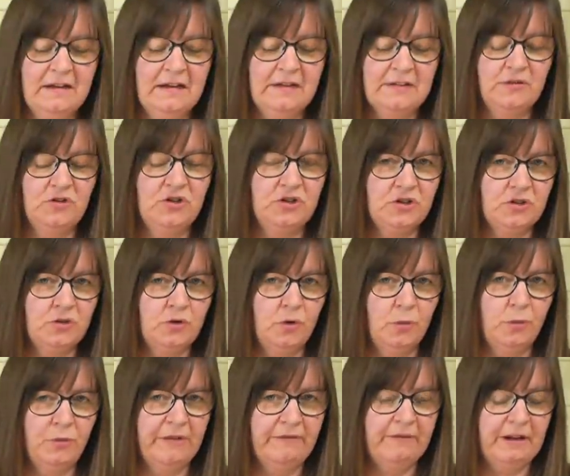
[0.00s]
So just
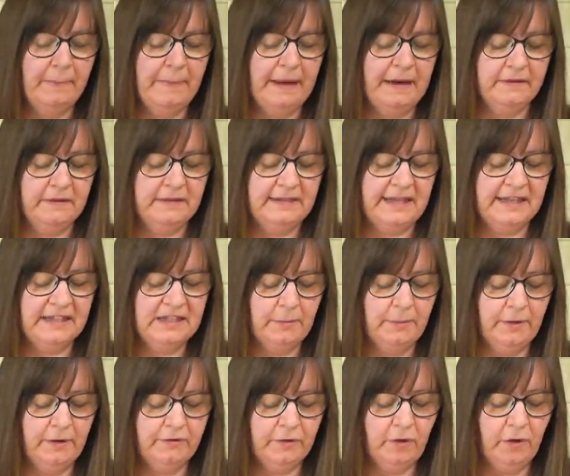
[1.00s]
talk briefly about the
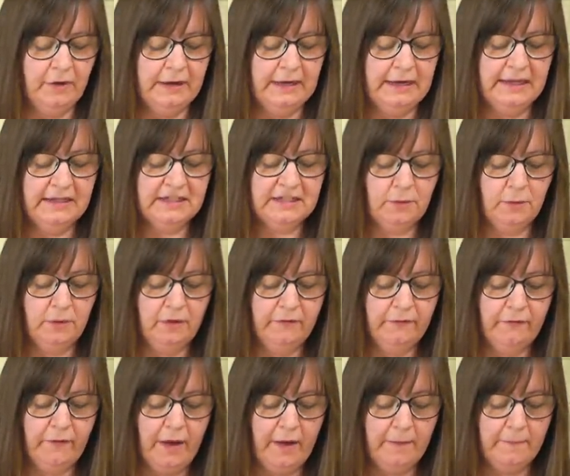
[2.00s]
setup I've got here. So I've
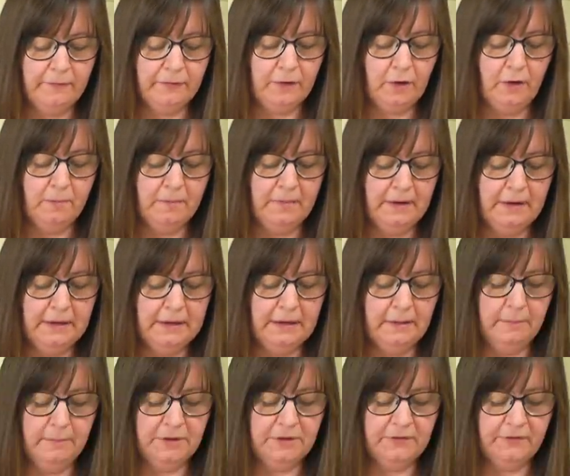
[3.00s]
got my
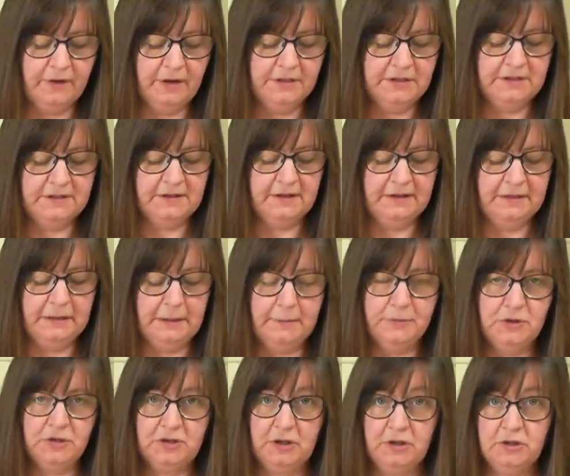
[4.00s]
butterfly design that I'm
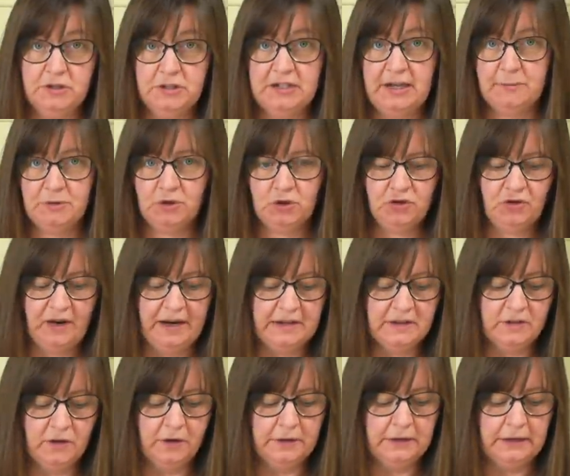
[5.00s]
just going to
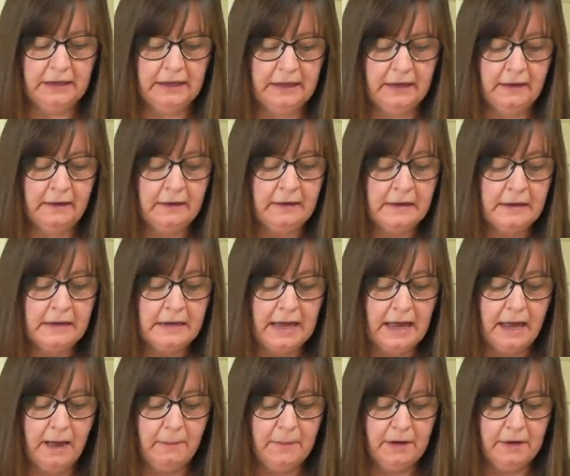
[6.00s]
demonstrate on here.
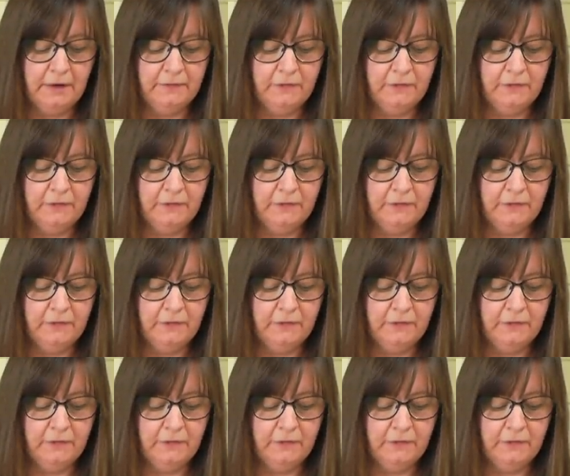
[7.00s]
And